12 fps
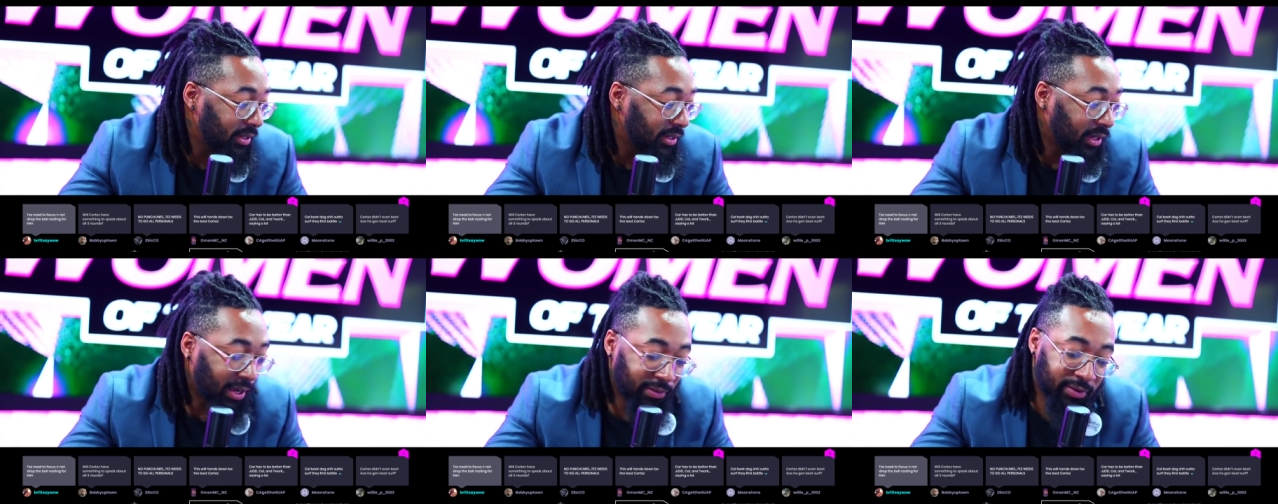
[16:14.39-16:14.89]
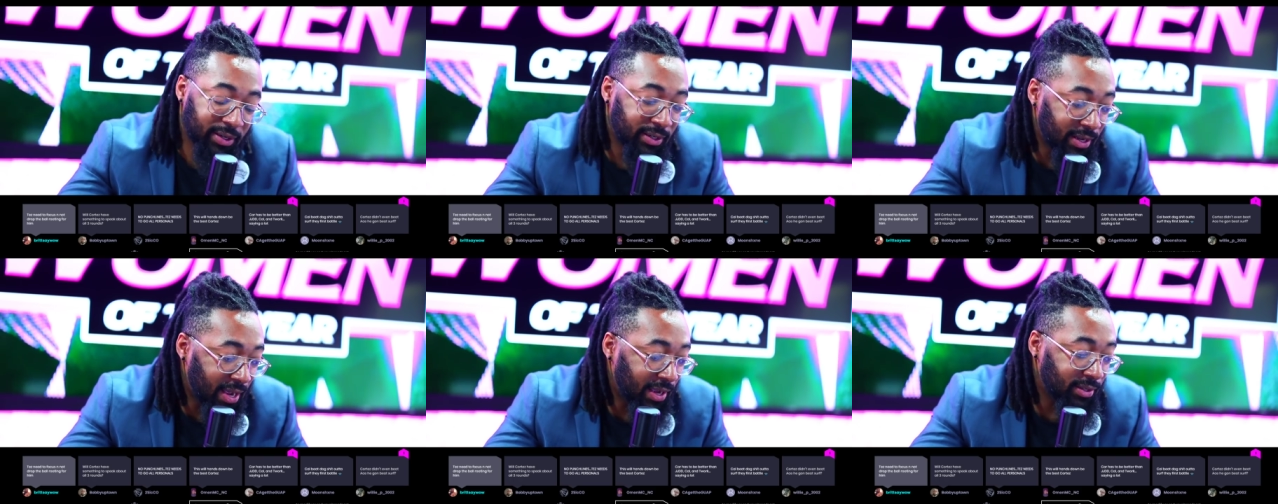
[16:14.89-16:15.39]
Other than
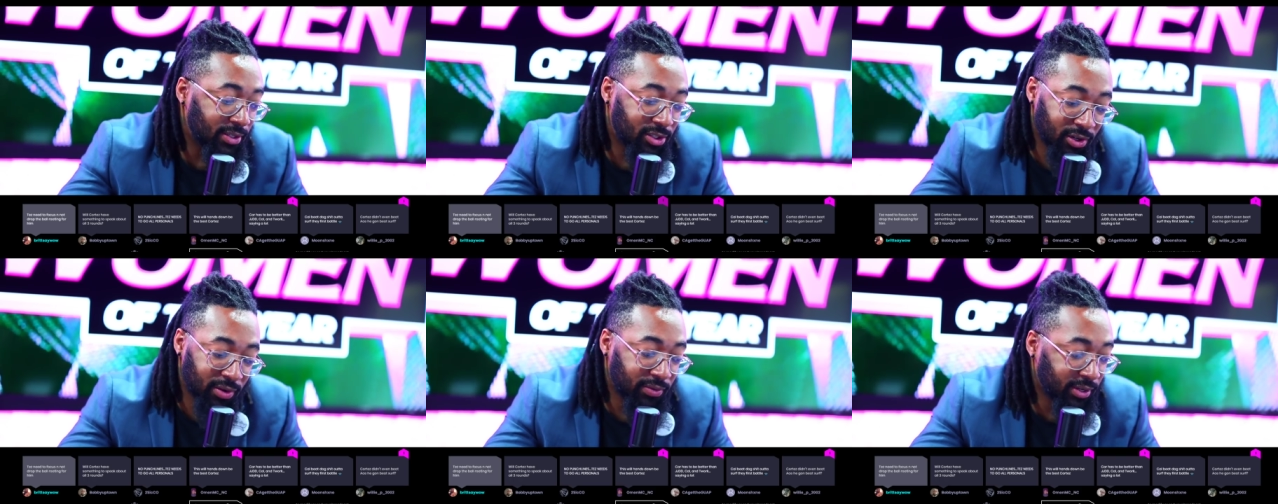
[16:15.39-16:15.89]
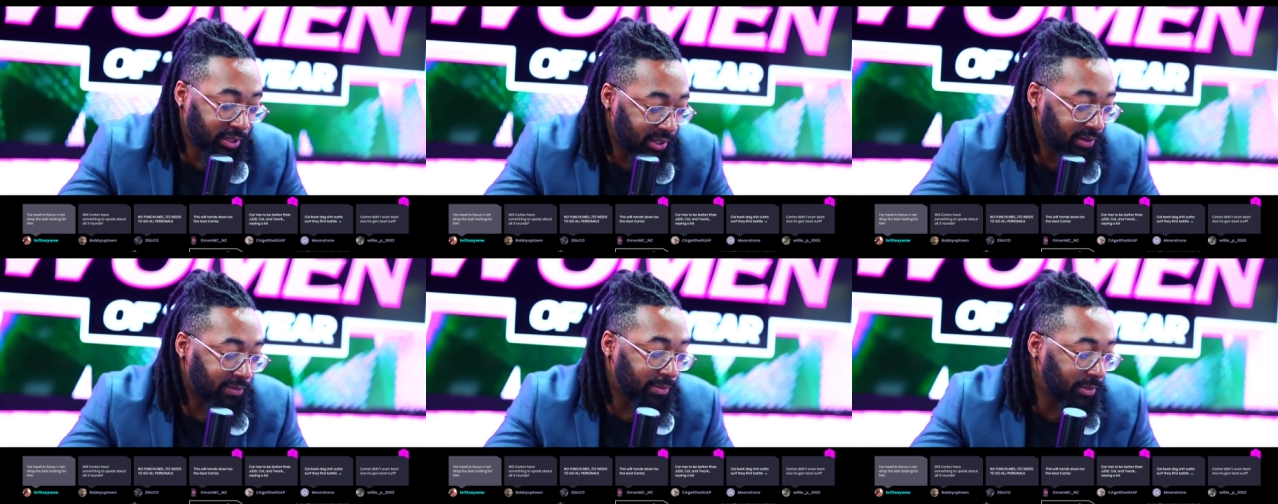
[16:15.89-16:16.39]
that, surf clear
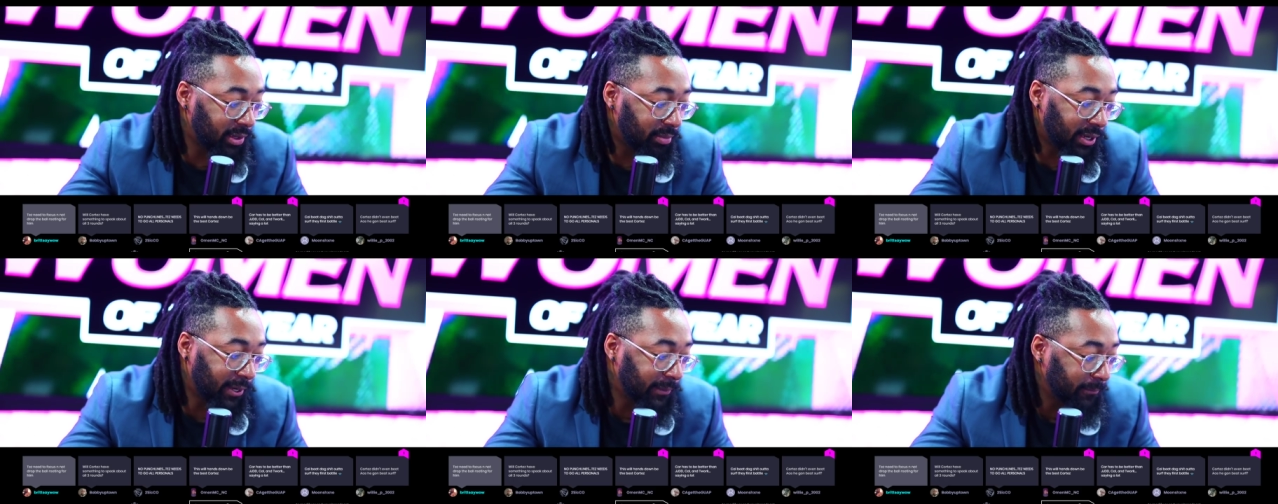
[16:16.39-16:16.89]
for me, man.